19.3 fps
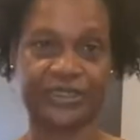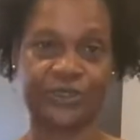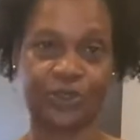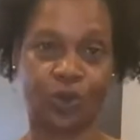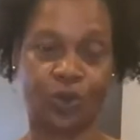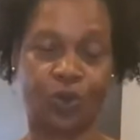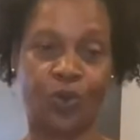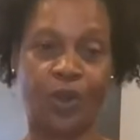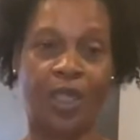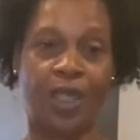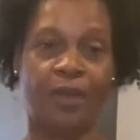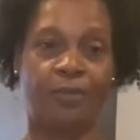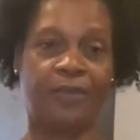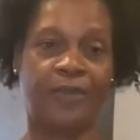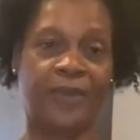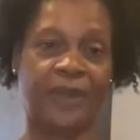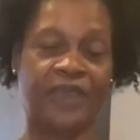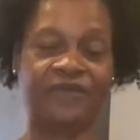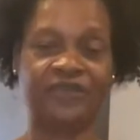So
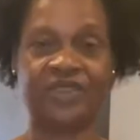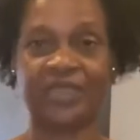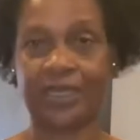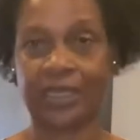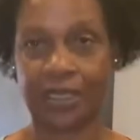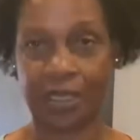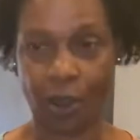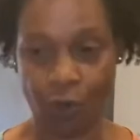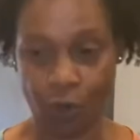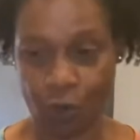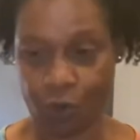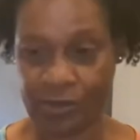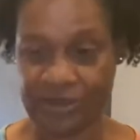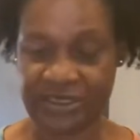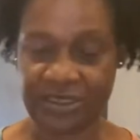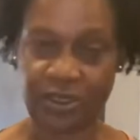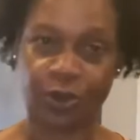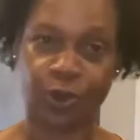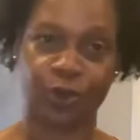everything in the home
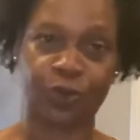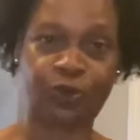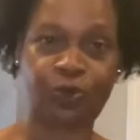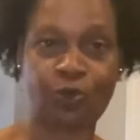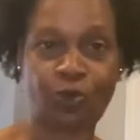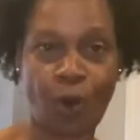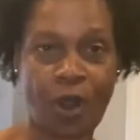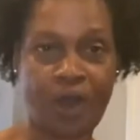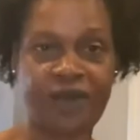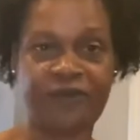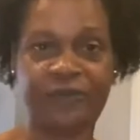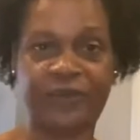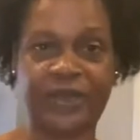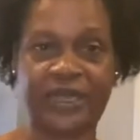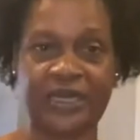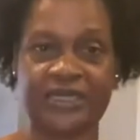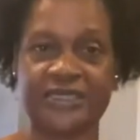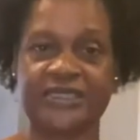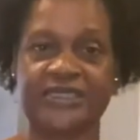is a little threw off
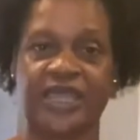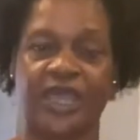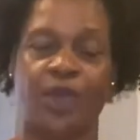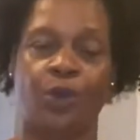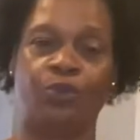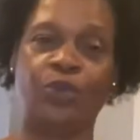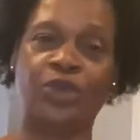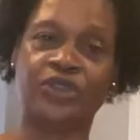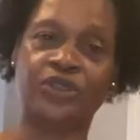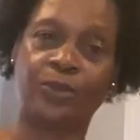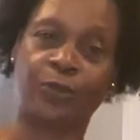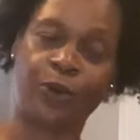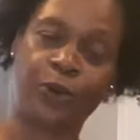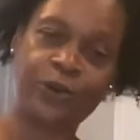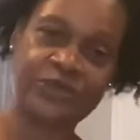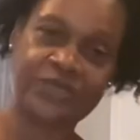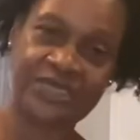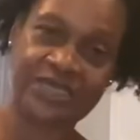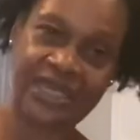because when the
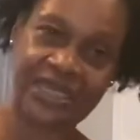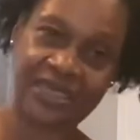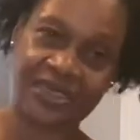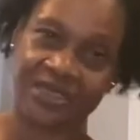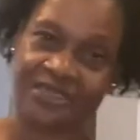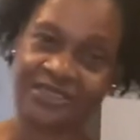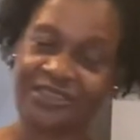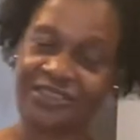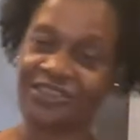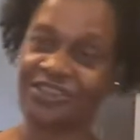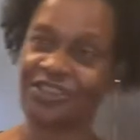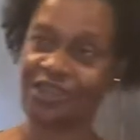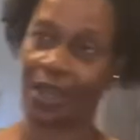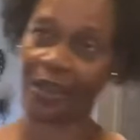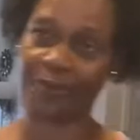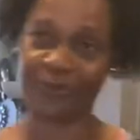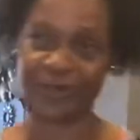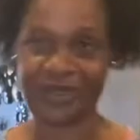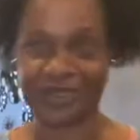person that does the
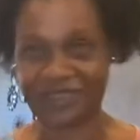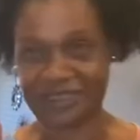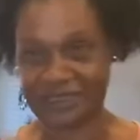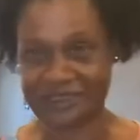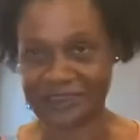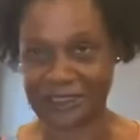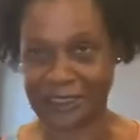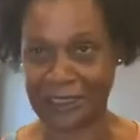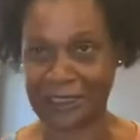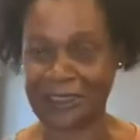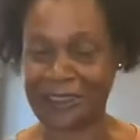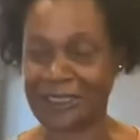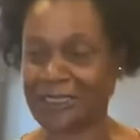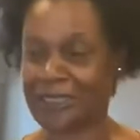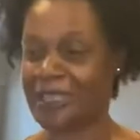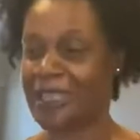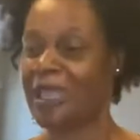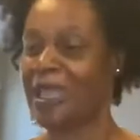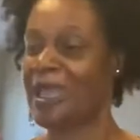shopping, does the
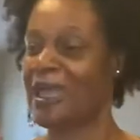cleaning,